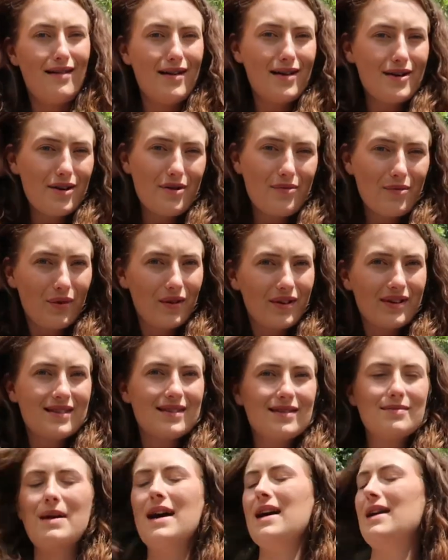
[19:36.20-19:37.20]
I don't want to
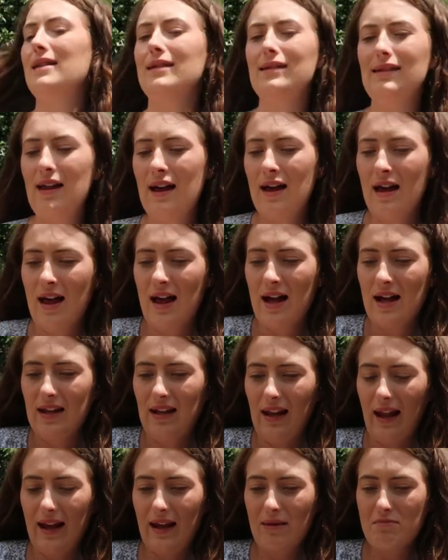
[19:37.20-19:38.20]
smell
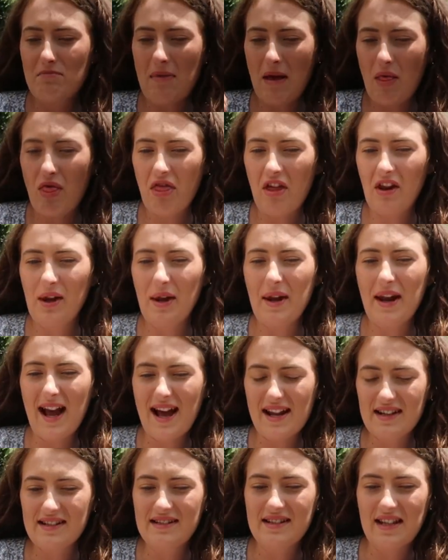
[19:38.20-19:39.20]
like menthol and
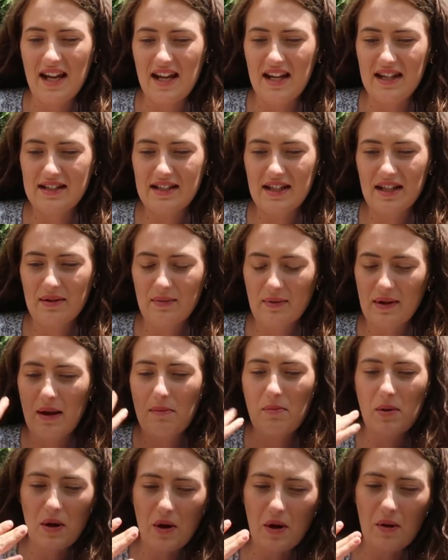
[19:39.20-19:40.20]
aniseed when I
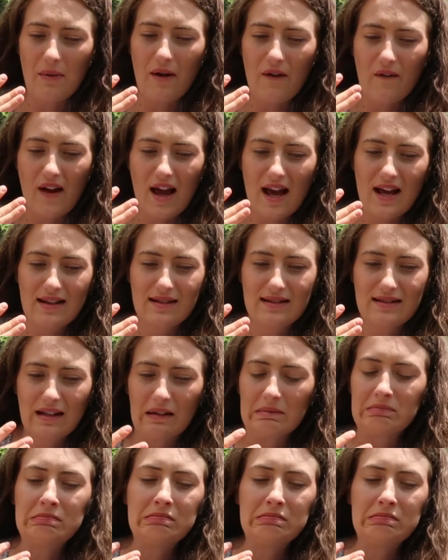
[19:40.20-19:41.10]
put it on my face.